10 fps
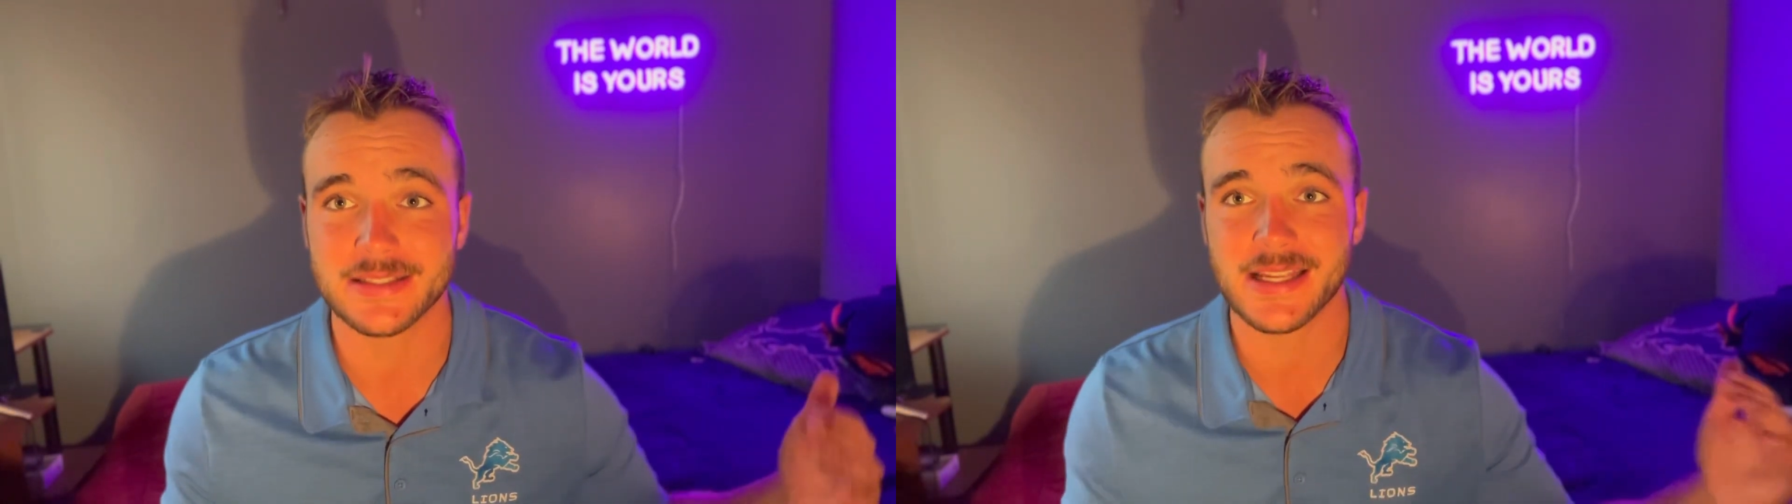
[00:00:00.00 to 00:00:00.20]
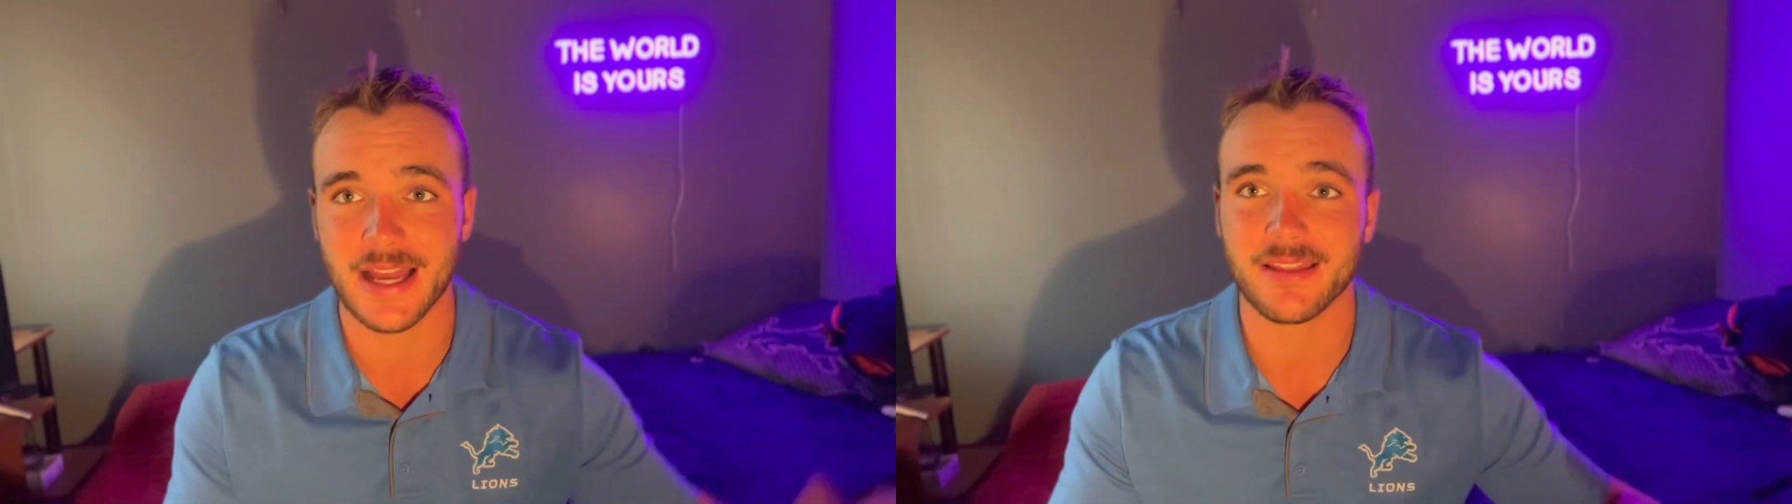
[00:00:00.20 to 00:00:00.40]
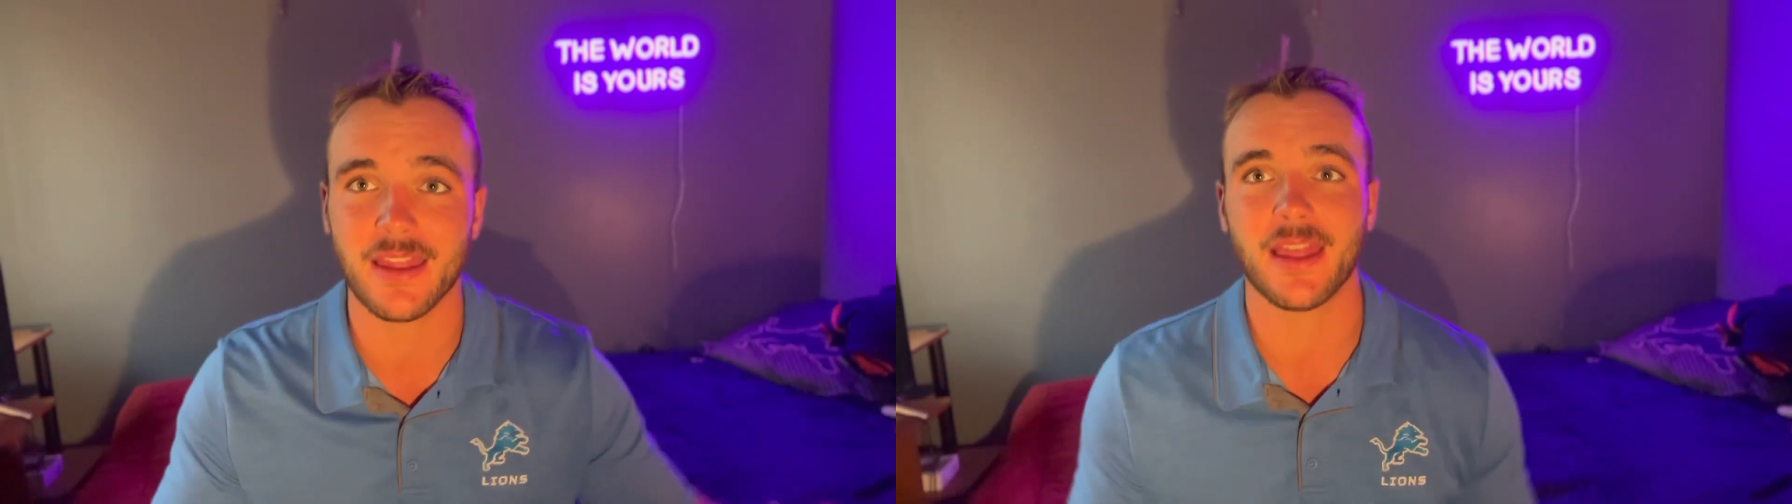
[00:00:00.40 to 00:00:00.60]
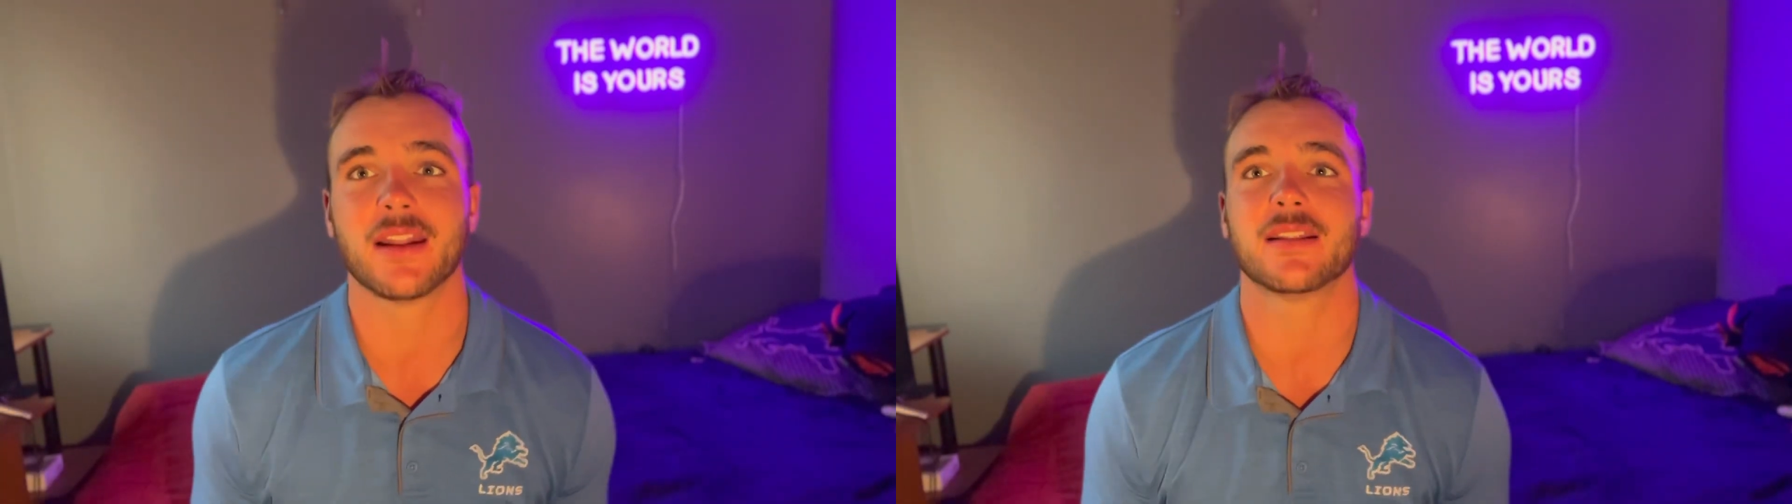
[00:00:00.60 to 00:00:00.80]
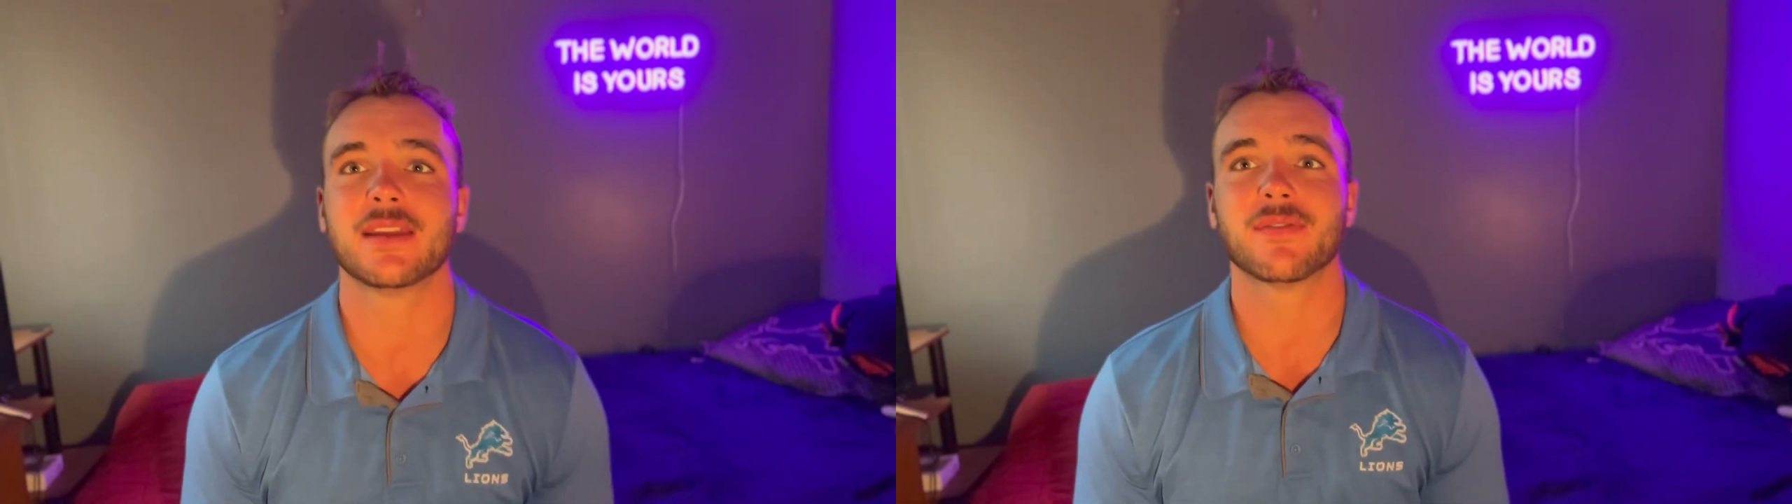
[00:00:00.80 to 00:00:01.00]
attack the
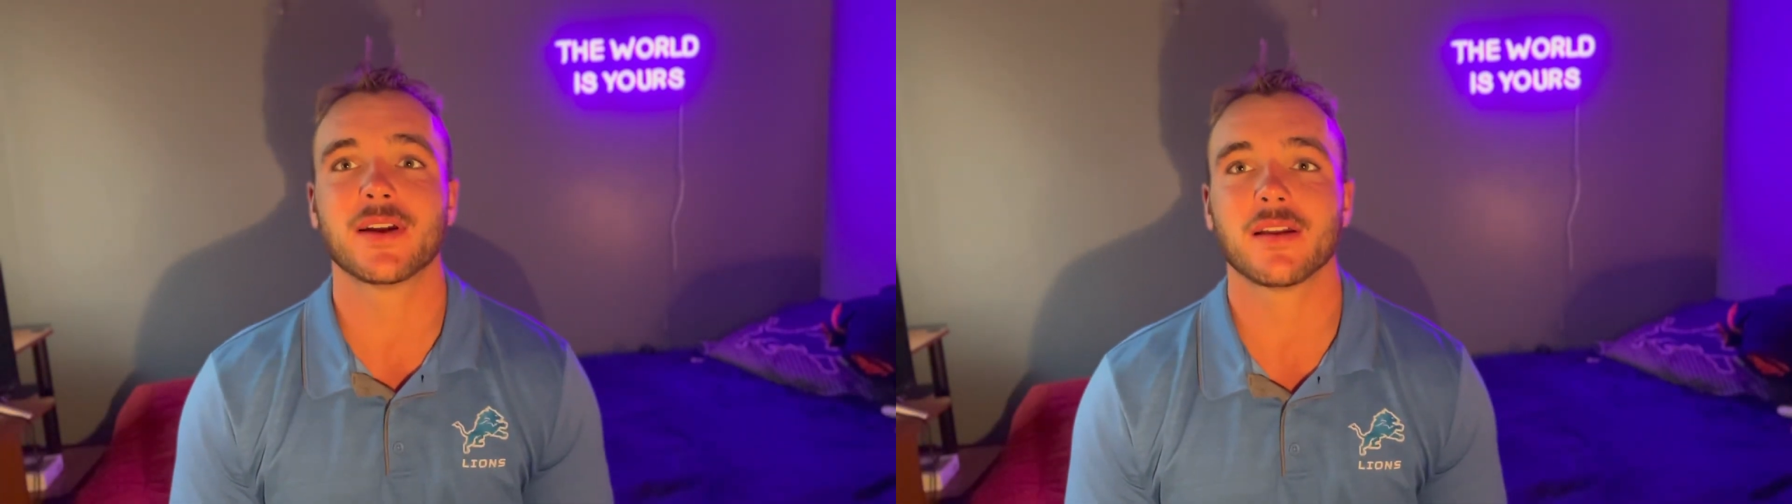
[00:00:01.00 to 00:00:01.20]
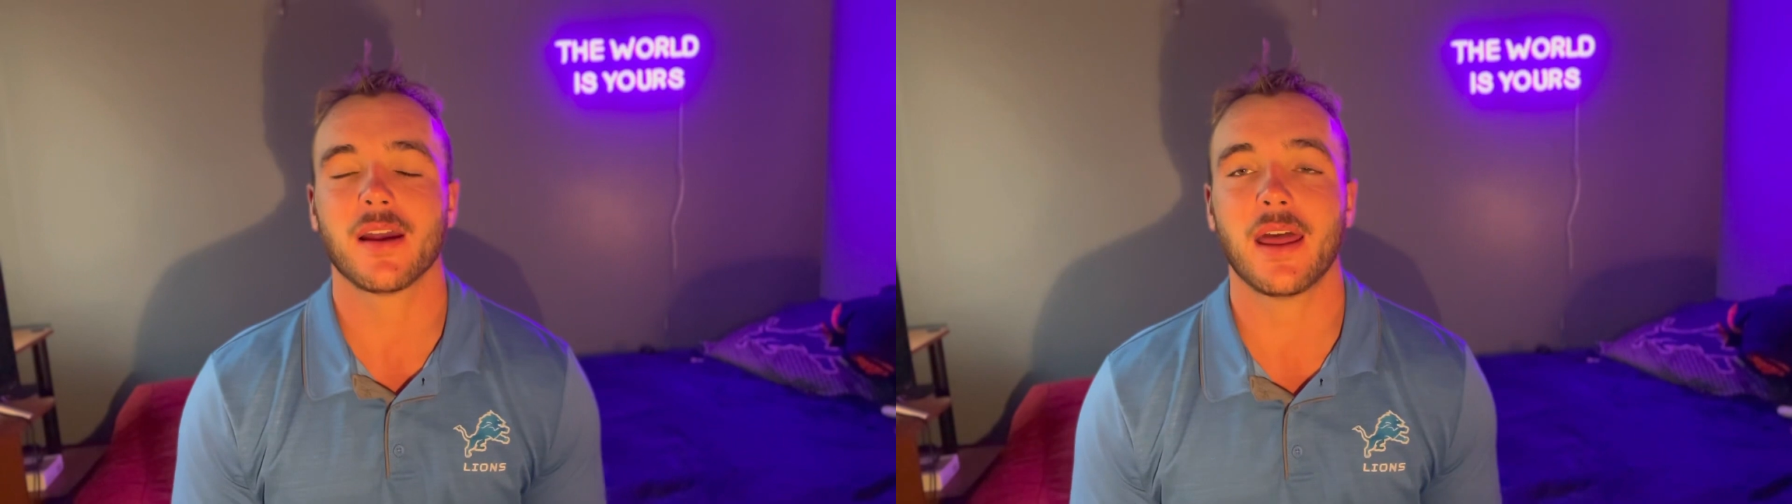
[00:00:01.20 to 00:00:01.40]
Atlanta defense,